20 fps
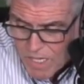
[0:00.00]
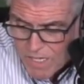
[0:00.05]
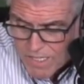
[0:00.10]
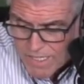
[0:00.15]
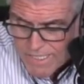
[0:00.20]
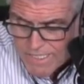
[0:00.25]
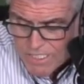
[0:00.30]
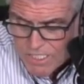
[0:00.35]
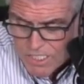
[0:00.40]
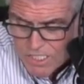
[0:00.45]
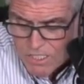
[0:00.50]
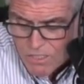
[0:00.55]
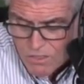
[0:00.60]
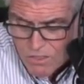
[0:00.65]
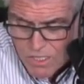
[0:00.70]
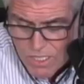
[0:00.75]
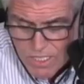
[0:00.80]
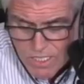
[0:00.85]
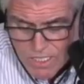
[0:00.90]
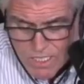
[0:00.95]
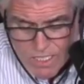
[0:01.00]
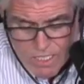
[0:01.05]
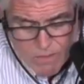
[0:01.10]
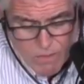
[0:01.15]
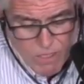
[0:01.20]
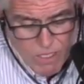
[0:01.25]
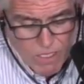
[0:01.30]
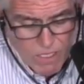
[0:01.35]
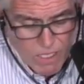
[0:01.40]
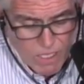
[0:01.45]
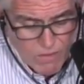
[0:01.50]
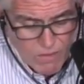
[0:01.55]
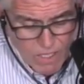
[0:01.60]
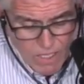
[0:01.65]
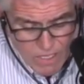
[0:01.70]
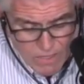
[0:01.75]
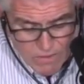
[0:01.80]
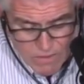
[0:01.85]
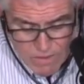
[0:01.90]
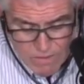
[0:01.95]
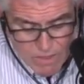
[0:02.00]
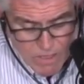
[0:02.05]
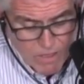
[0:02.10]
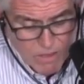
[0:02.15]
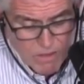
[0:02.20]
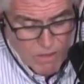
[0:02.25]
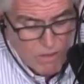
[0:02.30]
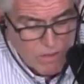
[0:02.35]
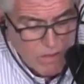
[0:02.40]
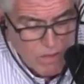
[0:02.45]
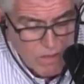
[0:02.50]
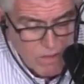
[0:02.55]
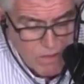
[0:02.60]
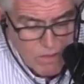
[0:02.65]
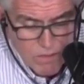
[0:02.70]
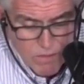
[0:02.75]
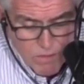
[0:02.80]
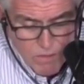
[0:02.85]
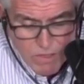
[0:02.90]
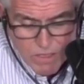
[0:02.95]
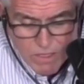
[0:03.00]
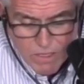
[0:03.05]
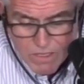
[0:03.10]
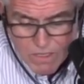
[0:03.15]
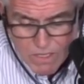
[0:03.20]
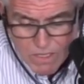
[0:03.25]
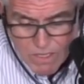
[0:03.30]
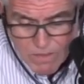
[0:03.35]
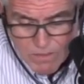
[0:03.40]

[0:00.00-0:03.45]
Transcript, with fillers: and consistent audience that anybody could ever have. I mean, uh, really.